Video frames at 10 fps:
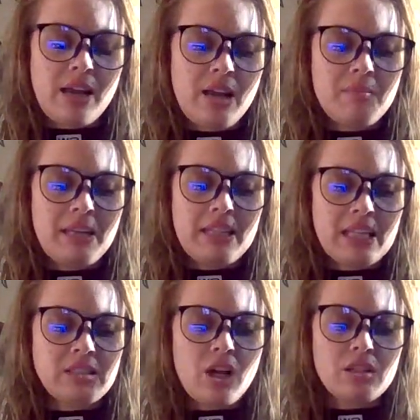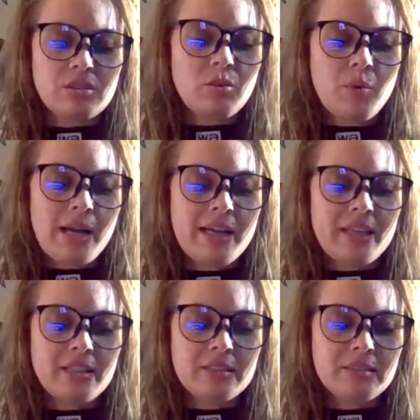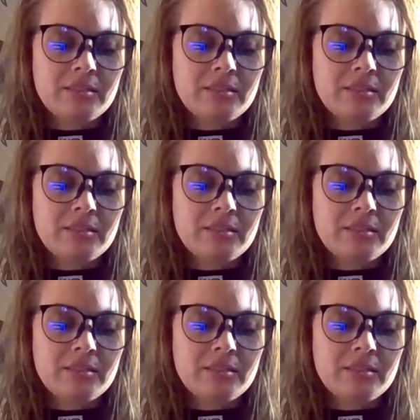um, and that's also why.